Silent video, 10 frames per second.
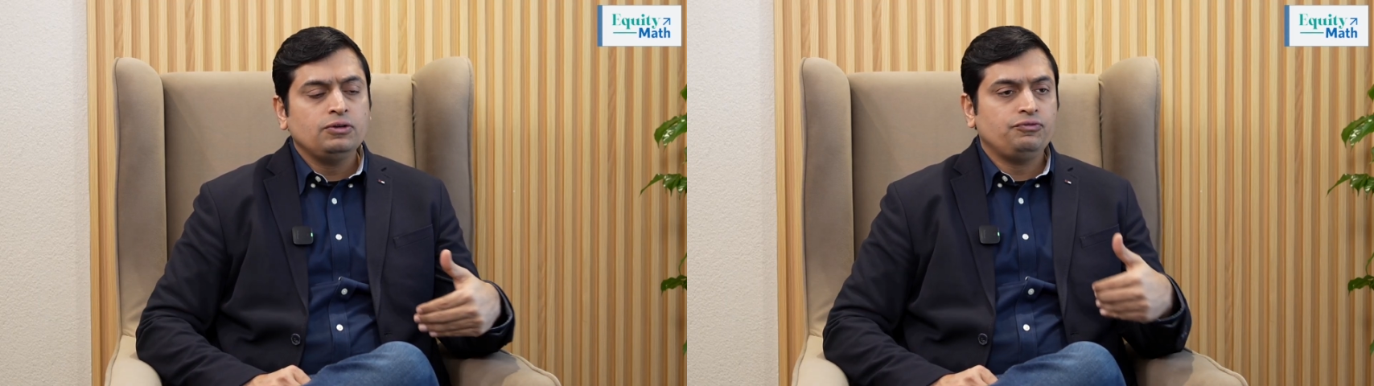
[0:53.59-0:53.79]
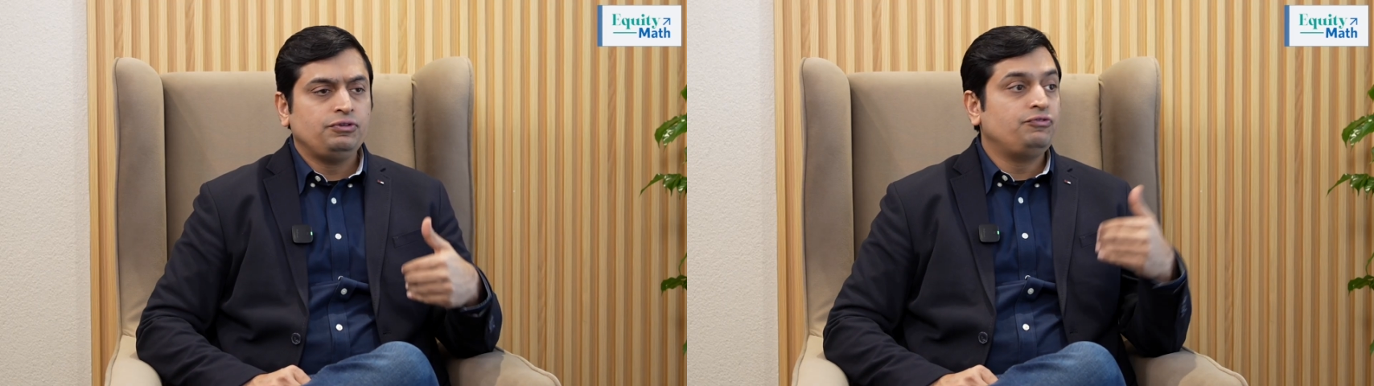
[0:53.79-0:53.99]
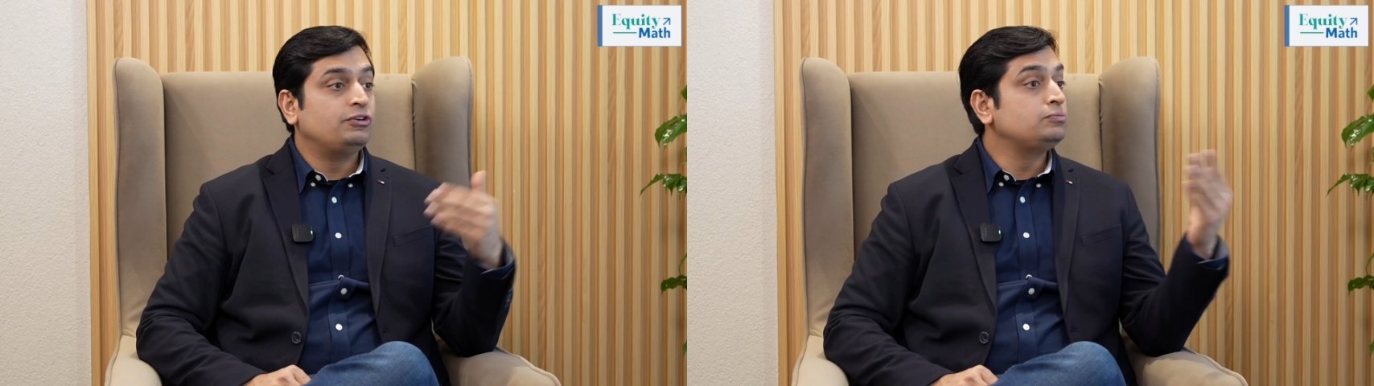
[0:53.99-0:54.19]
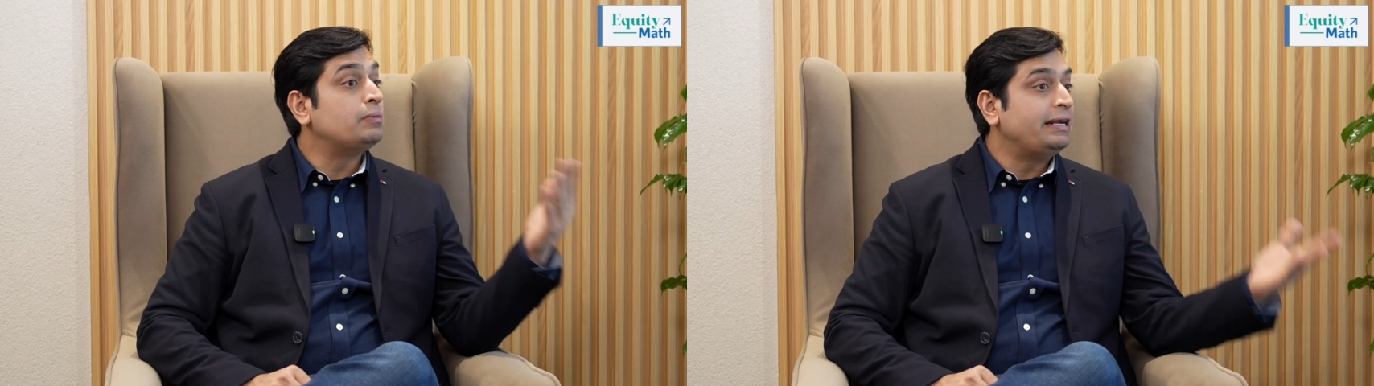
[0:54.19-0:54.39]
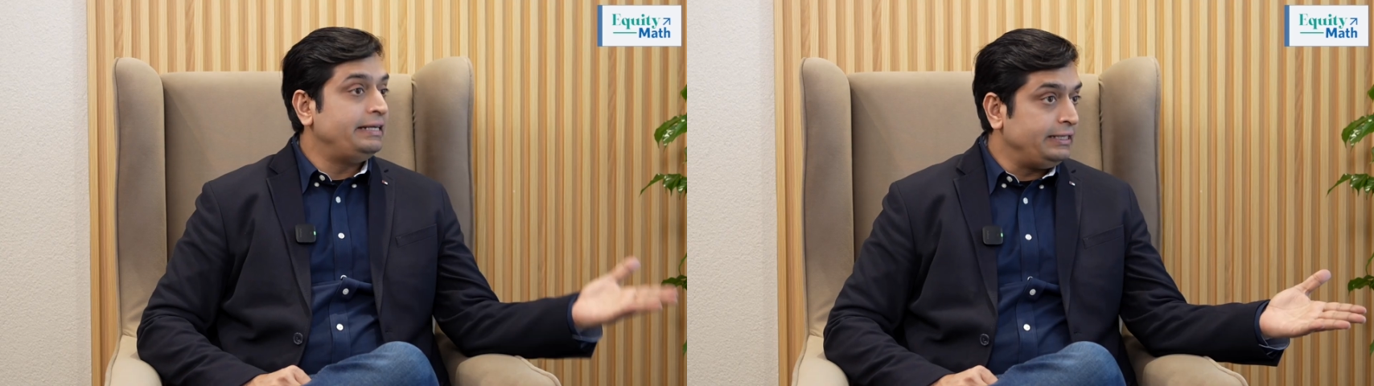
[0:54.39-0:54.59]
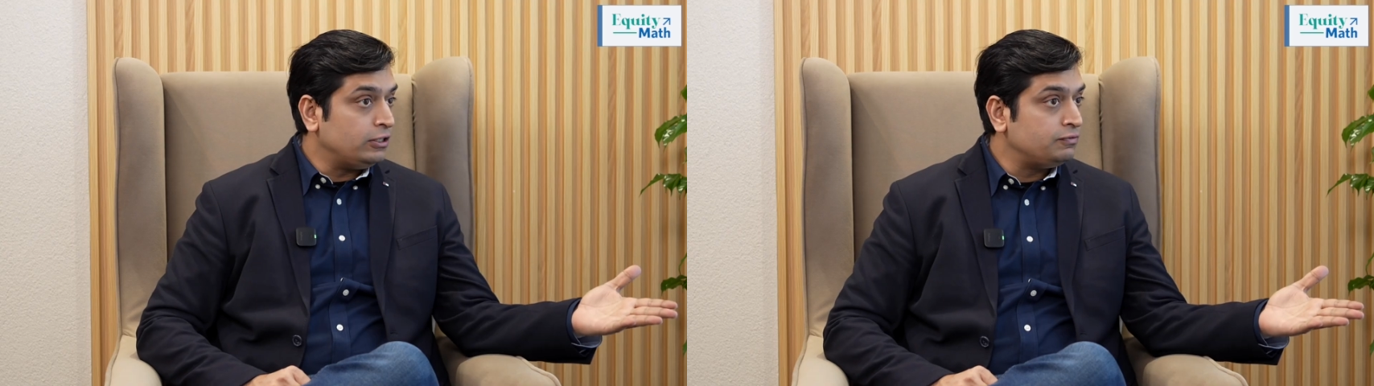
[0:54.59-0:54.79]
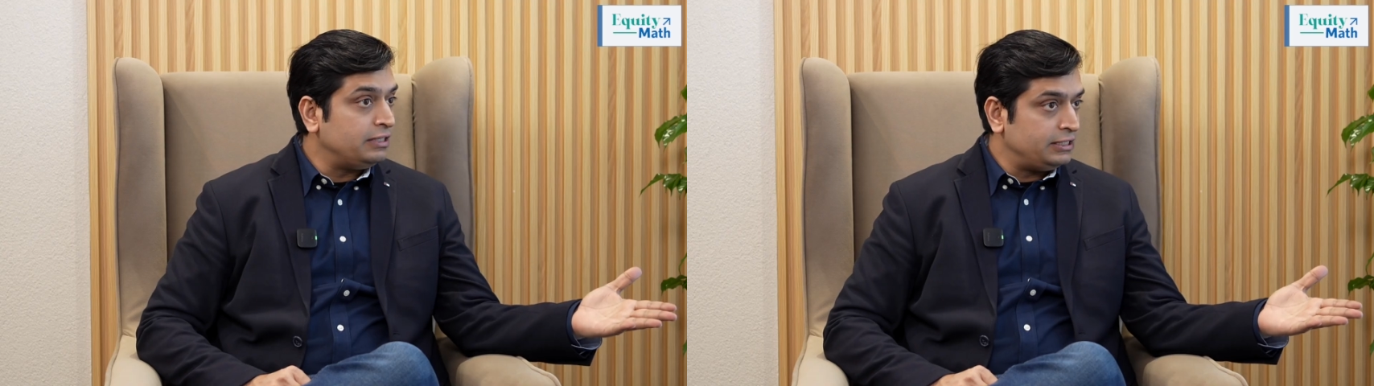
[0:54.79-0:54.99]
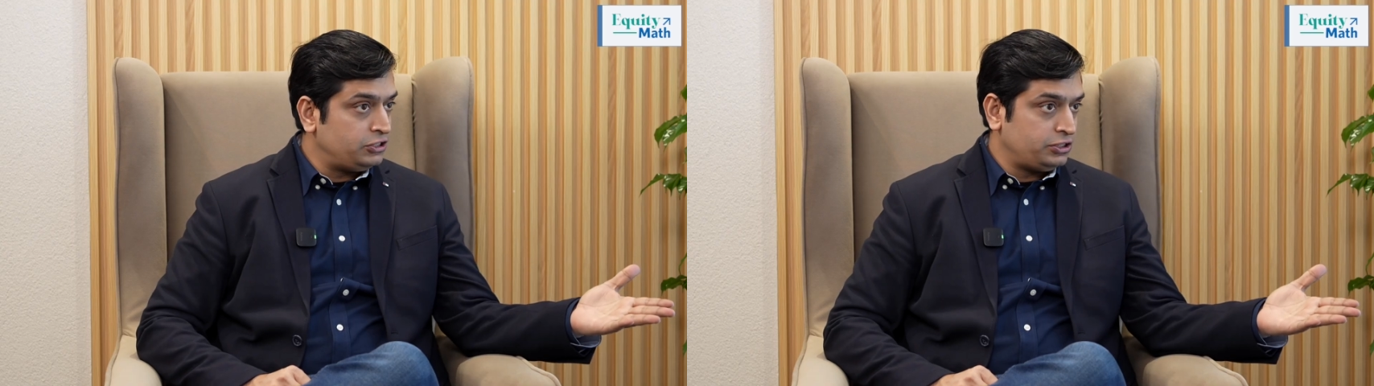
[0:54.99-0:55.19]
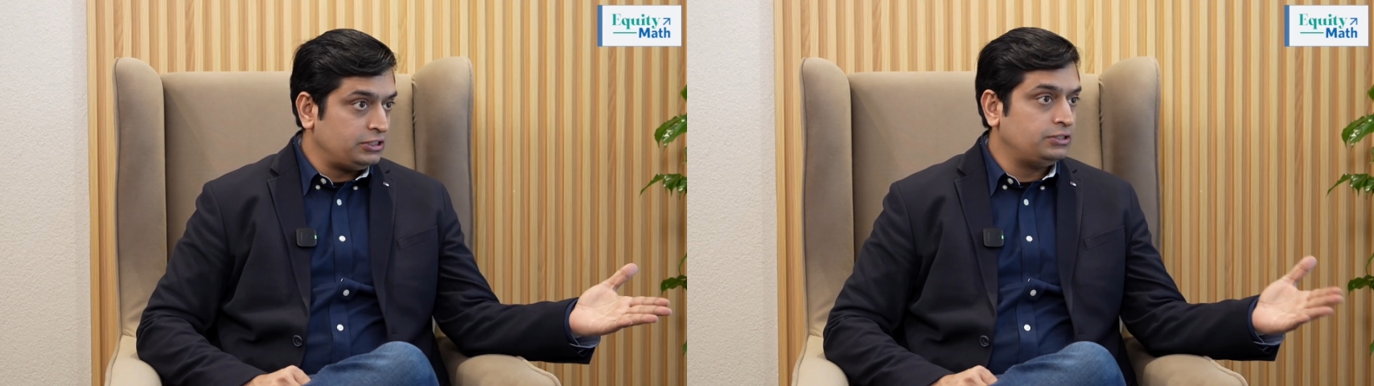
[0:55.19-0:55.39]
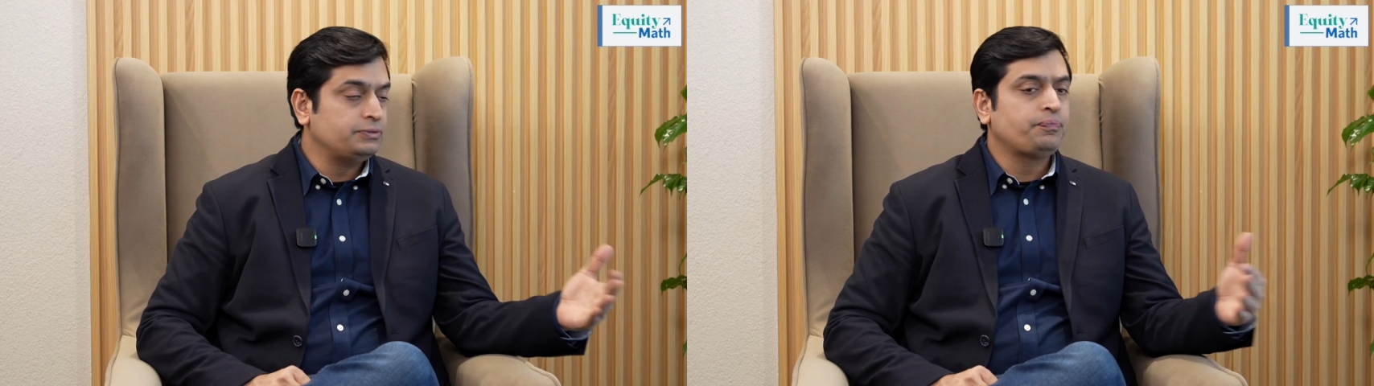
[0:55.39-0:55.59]
we first buy data of that
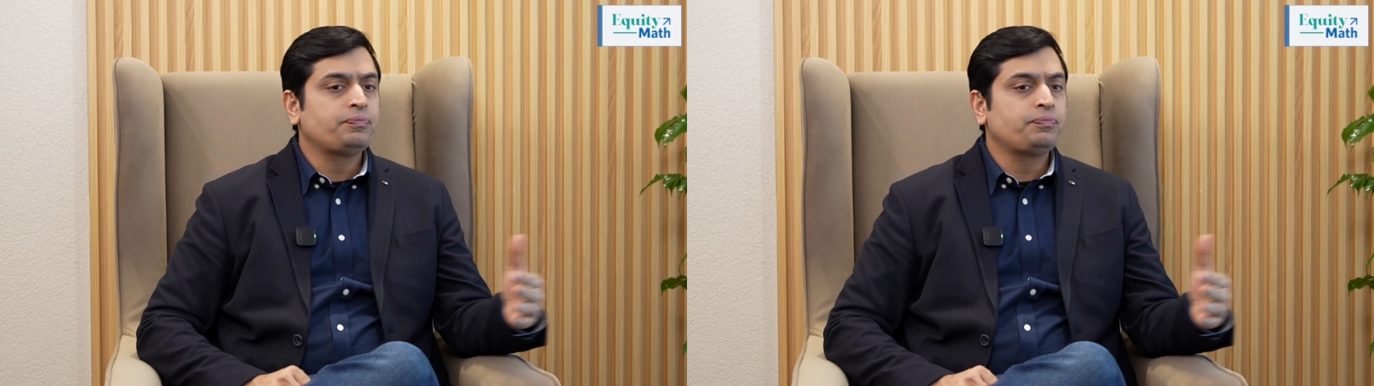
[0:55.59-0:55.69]
exchange.